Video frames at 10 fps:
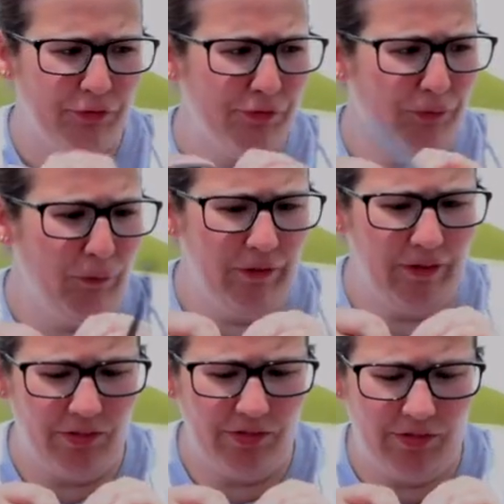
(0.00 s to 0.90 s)

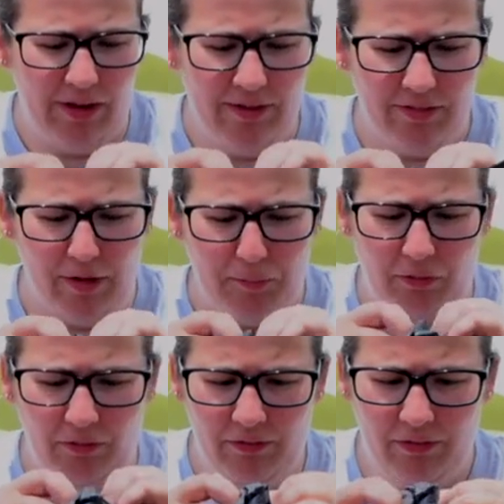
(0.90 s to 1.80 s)
folding side
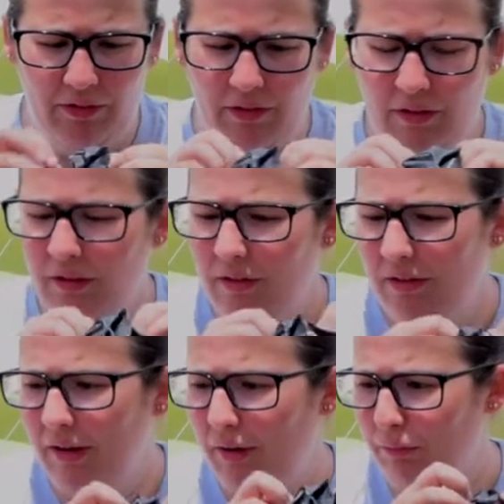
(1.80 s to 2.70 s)
table,
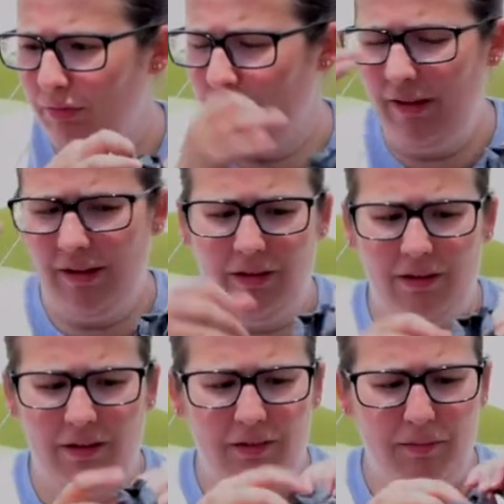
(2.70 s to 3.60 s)
I don't think.
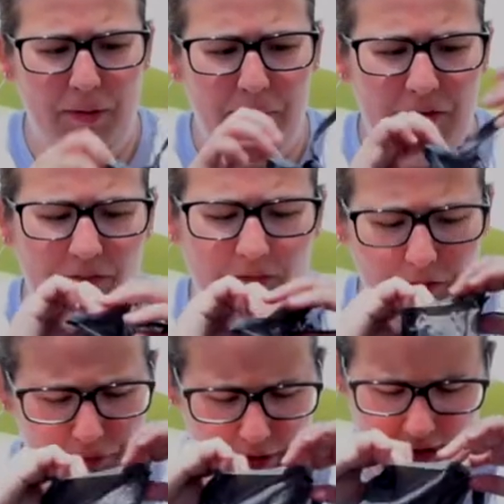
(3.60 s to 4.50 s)
Maybe it's
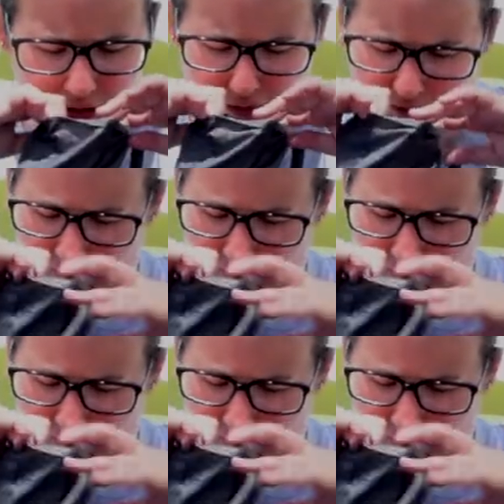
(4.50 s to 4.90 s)
different now.